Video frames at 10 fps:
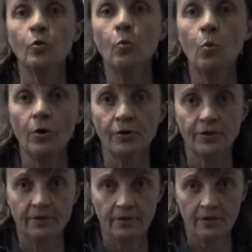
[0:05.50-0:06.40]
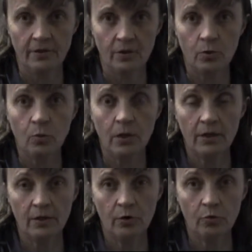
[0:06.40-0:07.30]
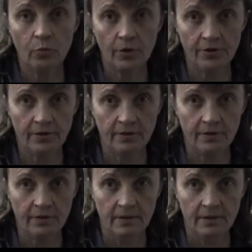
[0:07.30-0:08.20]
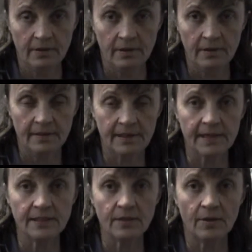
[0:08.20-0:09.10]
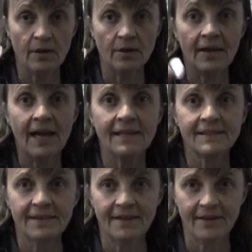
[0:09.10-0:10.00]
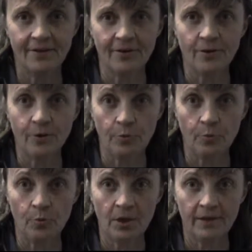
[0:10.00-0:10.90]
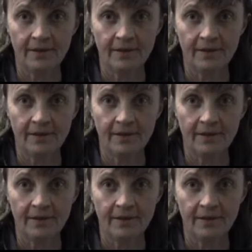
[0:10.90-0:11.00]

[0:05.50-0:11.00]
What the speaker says: quarter. Quarter. That's our last letter. Qua.